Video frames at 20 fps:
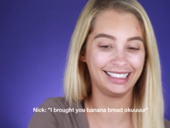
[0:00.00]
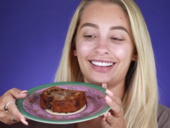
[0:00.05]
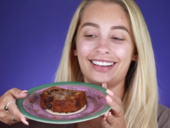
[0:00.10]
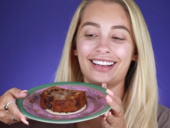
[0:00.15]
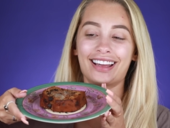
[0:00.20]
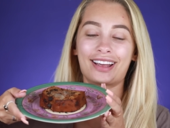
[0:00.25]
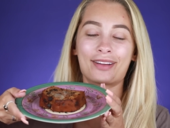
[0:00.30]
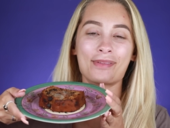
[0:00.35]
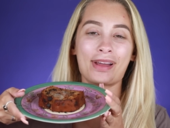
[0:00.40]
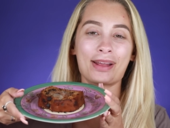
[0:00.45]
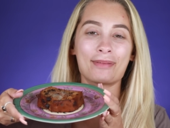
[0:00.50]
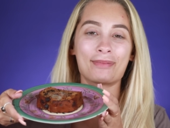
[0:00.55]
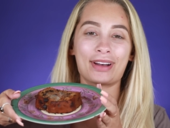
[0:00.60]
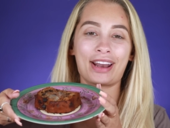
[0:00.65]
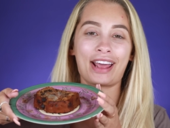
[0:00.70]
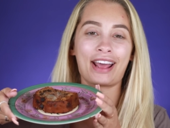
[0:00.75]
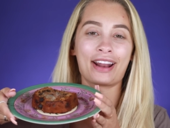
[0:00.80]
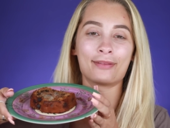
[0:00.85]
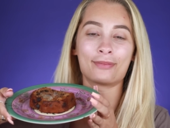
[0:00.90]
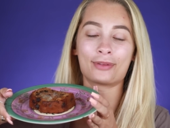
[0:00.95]
Nick made
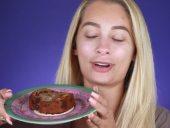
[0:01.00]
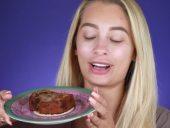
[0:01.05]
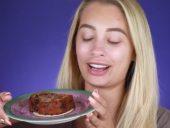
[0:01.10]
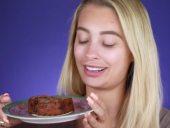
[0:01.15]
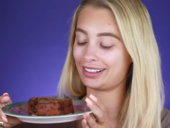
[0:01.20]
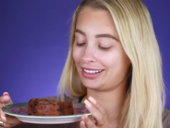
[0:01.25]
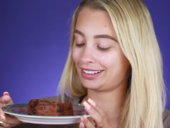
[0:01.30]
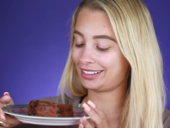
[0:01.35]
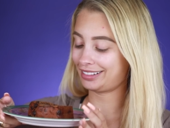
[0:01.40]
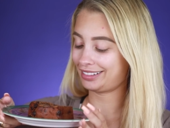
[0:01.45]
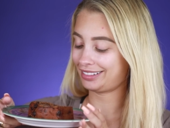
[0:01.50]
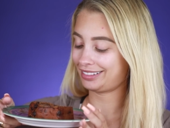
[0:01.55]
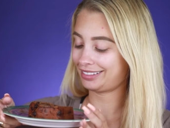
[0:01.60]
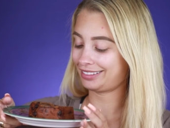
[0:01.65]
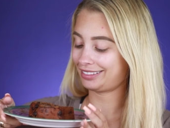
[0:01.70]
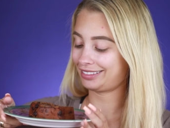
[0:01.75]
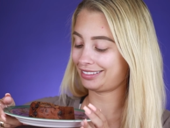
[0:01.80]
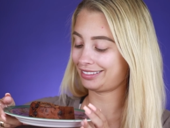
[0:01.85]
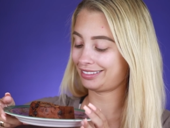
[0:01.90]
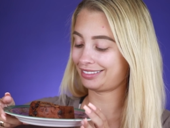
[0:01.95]
banana bread
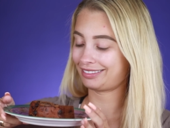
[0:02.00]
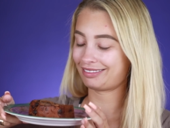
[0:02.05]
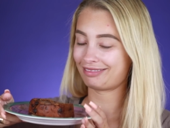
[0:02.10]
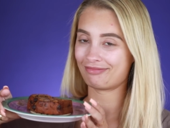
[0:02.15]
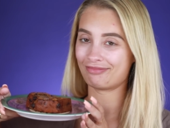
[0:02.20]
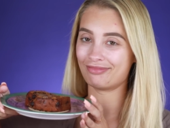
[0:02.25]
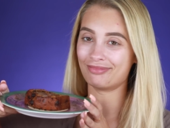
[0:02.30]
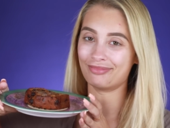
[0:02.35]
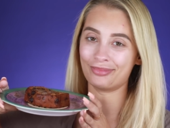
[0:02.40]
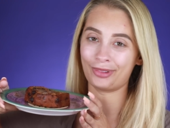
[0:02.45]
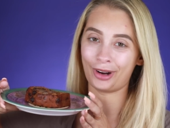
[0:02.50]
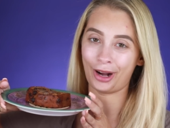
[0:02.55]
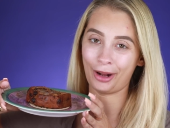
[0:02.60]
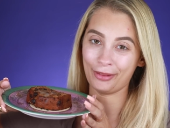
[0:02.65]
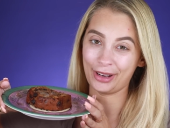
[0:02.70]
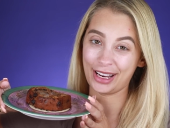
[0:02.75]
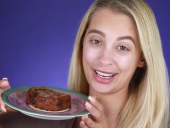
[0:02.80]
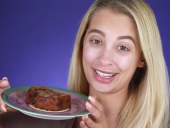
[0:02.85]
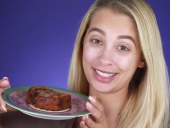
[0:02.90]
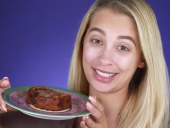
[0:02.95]

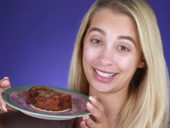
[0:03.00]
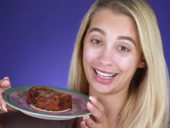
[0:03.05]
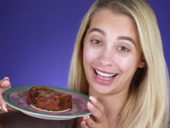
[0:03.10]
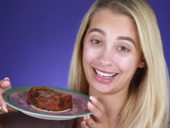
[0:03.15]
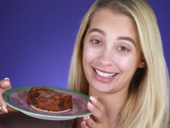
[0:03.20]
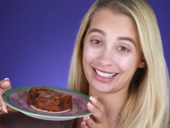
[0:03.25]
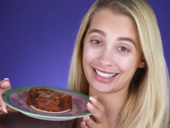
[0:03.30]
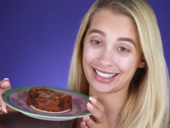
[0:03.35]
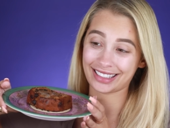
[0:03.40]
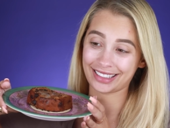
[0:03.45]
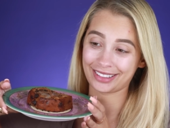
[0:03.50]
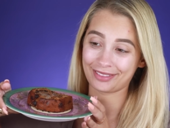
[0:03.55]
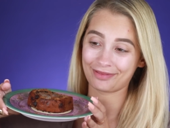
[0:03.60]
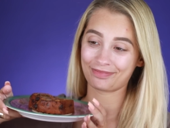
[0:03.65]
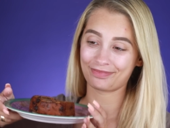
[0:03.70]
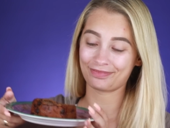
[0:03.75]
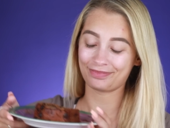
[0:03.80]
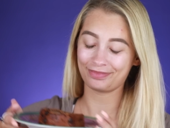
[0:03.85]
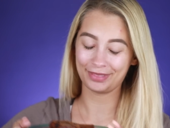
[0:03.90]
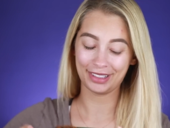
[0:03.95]
bought me a slice.
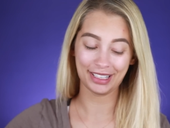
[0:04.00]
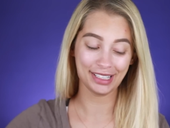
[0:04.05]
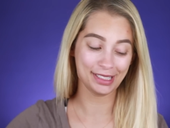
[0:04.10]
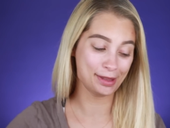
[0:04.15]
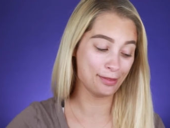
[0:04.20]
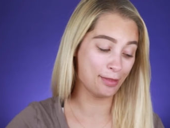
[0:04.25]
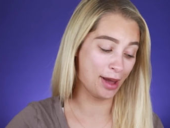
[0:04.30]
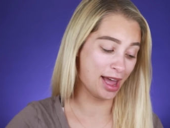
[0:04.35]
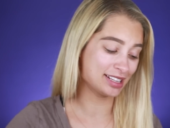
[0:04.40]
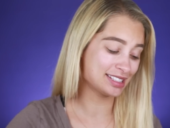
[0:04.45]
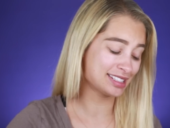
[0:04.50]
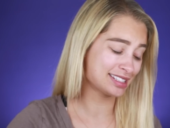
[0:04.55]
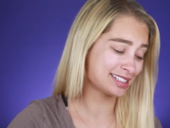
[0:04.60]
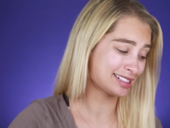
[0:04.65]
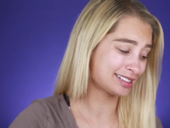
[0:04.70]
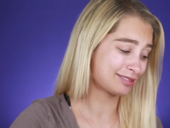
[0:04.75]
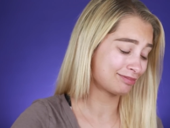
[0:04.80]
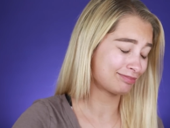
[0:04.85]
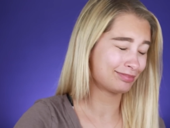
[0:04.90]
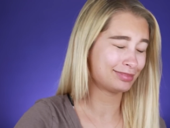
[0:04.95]
He's the best.